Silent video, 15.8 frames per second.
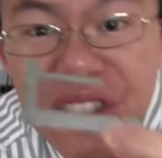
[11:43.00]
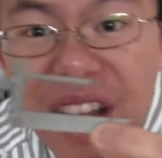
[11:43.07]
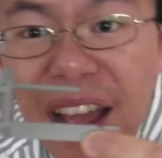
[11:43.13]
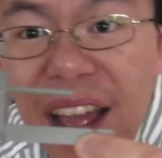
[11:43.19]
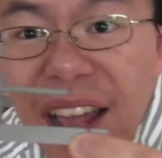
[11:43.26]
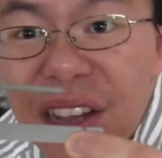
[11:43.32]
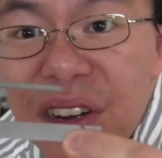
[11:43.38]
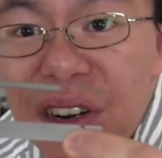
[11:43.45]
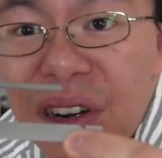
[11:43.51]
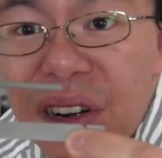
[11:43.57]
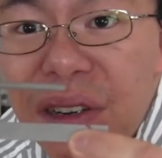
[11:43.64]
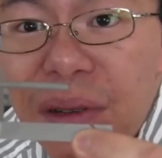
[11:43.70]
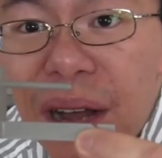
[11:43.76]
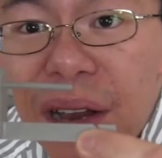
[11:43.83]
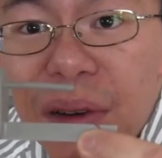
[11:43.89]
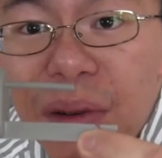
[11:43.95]

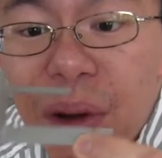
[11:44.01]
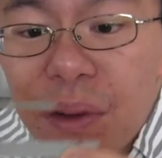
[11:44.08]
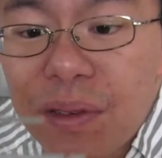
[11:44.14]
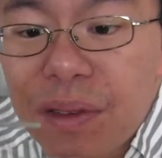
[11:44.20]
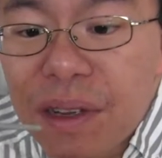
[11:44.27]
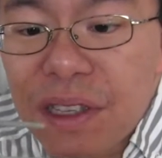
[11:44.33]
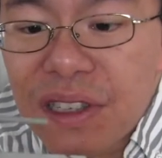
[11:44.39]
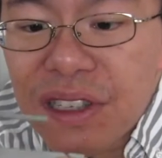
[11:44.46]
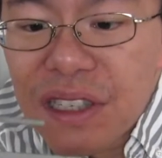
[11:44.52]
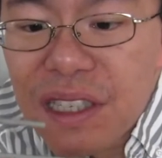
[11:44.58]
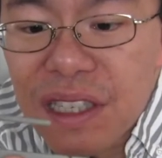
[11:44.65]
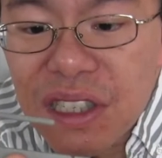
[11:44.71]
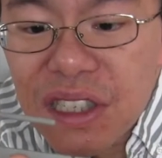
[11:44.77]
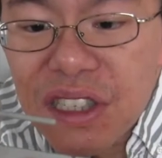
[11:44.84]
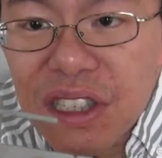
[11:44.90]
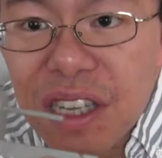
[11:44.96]
hanger, I don't know if you can see
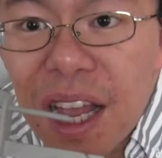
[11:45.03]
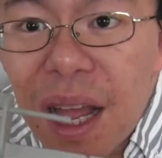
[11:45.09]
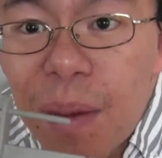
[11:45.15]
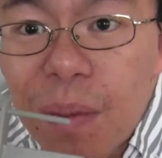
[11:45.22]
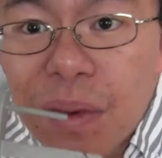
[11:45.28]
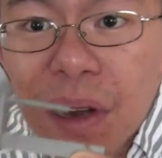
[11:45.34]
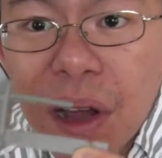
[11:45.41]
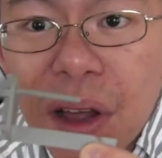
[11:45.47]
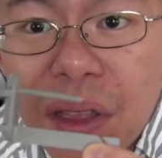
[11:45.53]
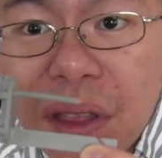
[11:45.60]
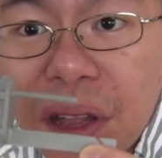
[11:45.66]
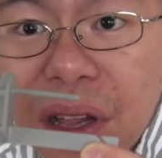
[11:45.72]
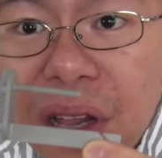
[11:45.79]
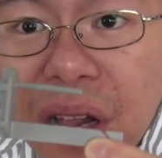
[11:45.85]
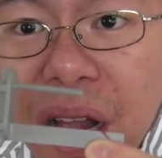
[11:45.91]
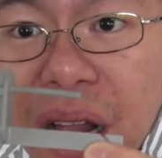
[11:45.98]
it stamped on
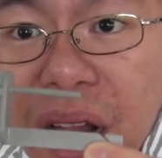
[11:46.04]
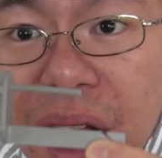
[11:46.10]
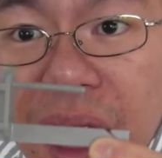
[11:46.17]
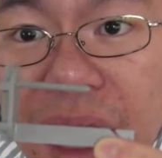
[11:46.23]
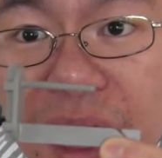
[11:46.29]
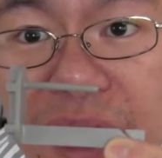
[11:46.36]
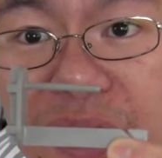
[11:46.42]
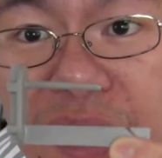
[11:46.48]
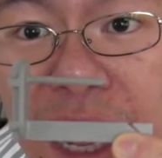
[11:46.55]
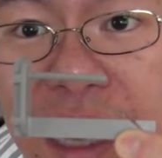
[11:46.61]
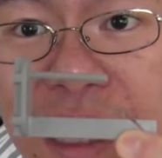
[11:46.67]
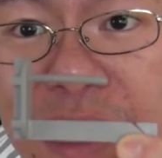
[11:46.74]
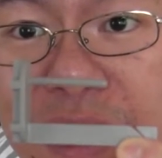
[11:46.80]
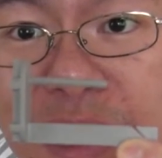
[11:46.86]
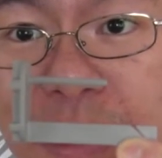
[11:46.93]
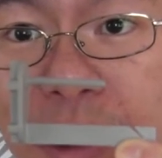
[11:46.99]
the
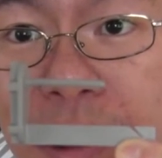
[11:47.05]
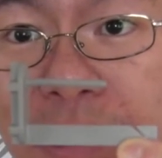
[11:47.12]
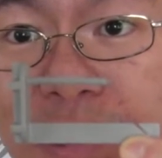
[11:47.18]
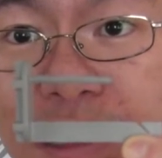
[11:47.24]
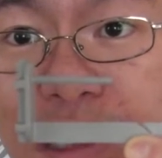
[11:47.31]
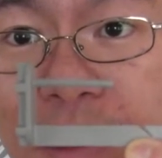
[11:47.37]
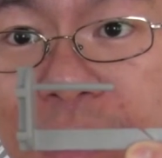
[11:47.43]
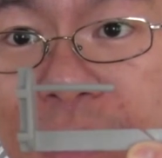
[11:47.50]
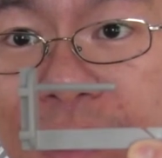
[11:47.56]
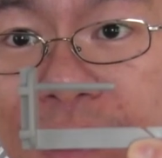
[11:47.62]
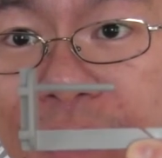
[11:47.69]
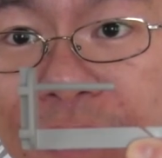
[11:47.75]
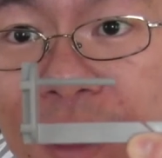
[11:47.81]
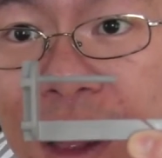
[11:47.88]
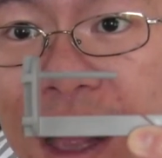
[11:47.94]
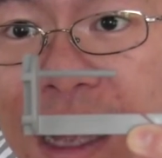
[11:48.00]
slide, it's supposed to be
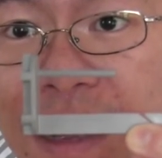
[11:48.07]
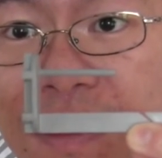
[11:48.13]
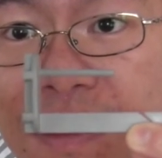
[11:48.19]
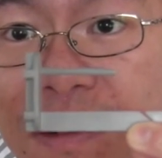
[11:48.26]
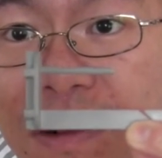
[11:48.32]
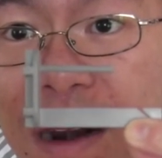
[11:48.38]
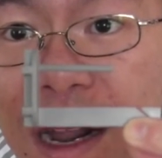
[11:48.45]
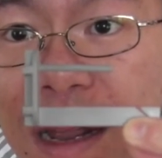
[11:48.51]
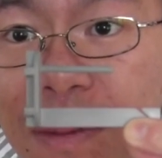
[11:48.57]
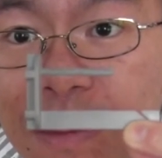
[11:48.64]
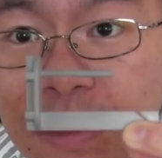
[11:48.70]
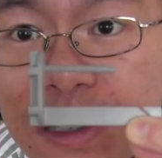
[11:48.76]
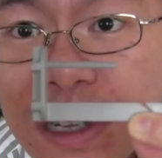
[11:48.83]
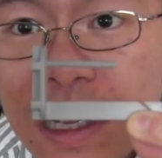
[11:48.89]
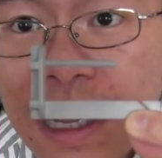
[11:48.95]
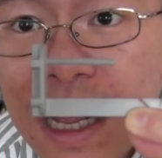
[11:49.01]
5
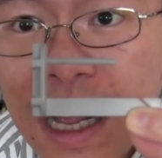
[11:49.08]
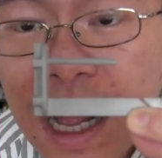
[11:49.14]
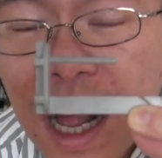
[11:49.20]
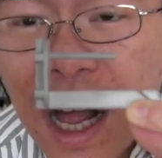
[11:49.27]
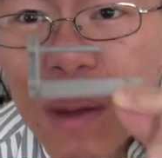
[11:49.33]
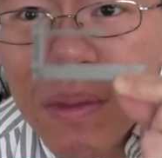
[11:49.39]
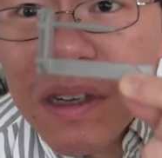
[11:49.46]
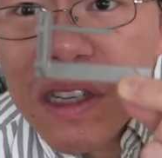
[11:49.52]
grams. We